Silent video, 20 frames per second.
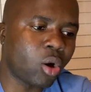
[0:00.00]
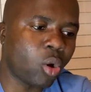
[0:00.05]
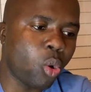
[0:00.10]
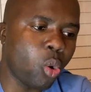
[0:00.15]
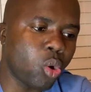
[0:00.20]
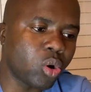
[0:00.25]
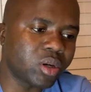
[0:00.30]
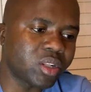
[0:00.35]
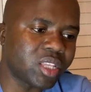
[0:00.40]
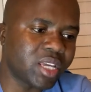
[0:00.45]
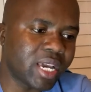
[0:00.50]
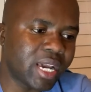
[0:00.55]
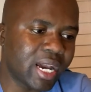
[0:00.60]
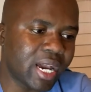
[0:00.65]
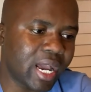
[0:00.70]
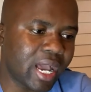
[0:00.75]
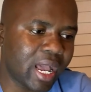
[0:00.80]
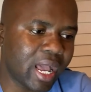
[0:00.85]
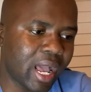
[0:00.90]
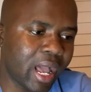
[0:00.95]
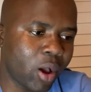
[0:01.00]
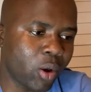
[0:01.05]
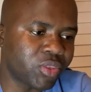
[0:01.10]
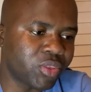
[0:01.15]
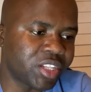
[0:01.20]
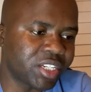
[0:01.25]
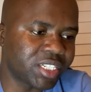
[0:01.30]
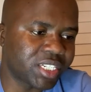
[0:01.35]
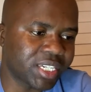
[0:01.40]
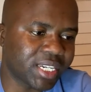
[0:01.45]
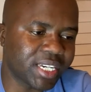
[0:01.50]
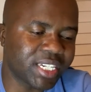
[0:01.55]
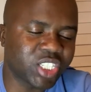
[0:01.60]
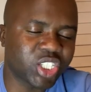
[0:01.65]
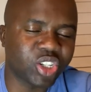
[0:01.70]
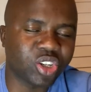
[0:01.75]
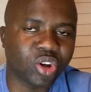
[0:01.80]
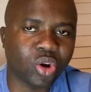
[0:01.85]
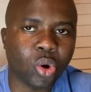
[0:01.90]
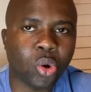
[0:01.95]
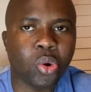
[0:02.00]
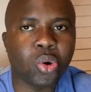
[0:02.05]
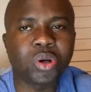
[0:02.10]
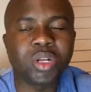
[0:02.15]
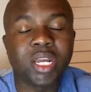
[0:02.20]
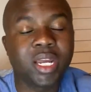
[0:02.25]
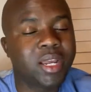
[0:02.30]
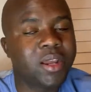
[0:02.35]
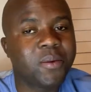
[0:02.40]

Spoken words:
code there, authentication code.